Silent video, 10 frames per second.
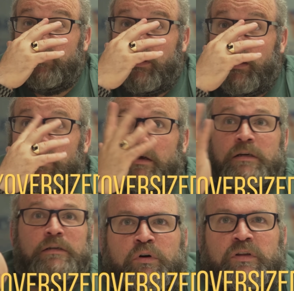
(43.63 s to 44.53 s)
you
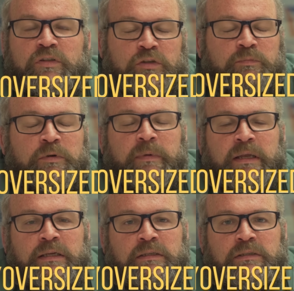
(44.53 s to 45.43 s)
are pulling Super
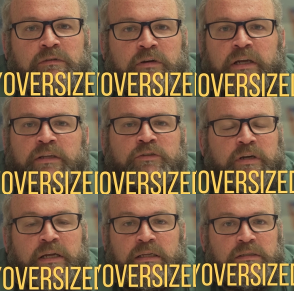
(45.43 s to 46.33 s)
Bs, grain
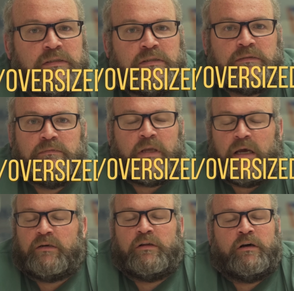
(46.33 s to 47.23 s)
trains,
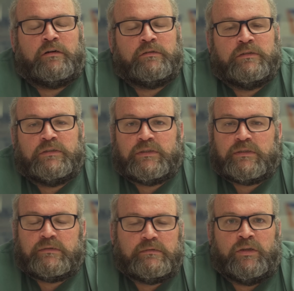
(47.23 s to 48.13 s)
cattle
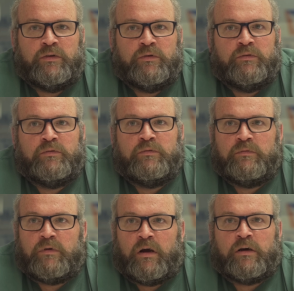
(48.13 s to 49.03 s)
haulers,
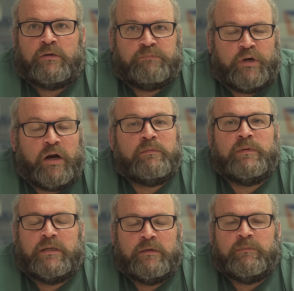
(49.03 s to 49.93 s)
you are
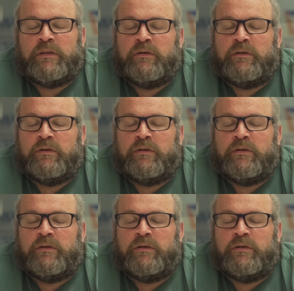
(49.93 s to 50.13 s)
probably gonna be